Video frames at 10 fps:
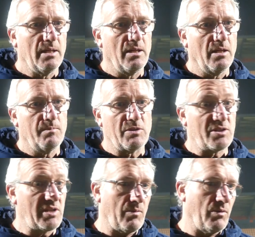As
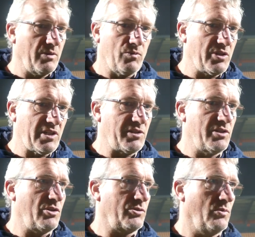I say, we're
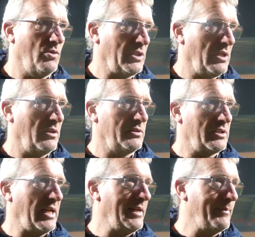assessing Josh Walker on a
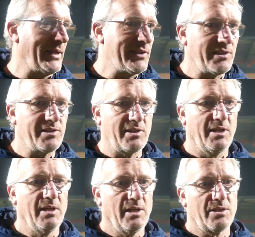daily basis.
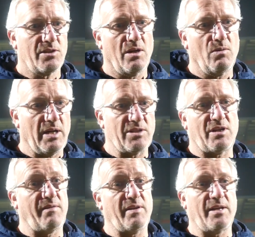So let's
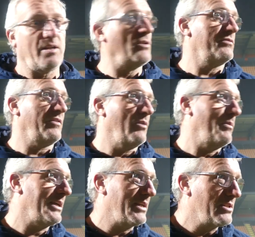see if any of those float
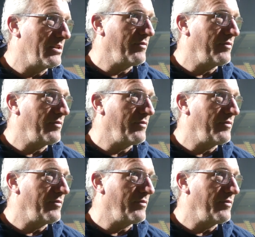back into the